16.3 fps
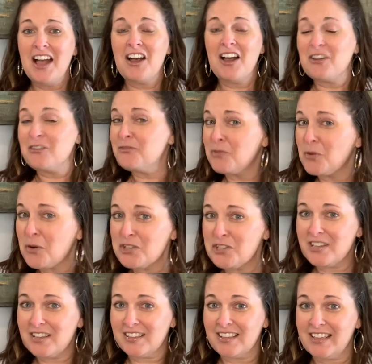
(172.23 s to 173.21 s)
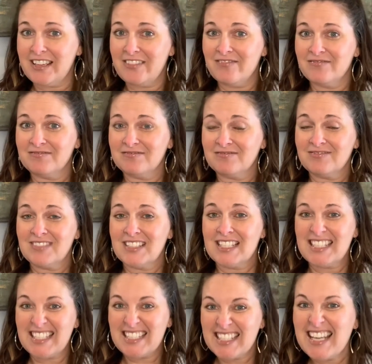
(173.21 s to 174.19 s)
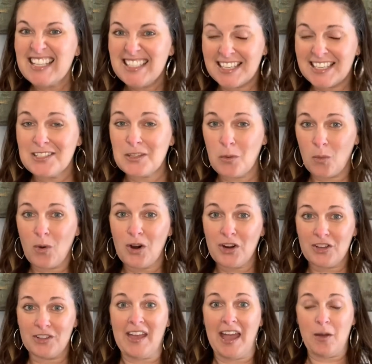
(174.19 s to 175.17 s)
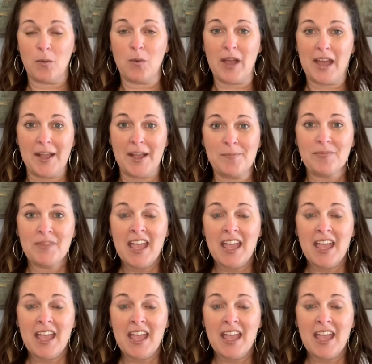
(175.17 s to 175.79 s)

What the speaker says: Unfortunately, success doesn't work that way.